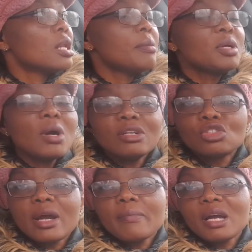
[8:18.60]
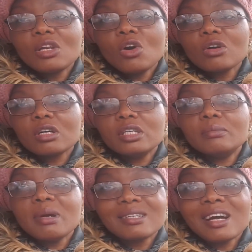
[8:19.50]
Let me go and try my luck
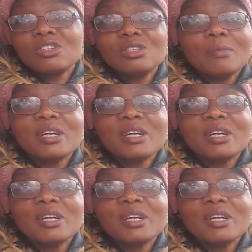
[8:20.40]
in Mercadona.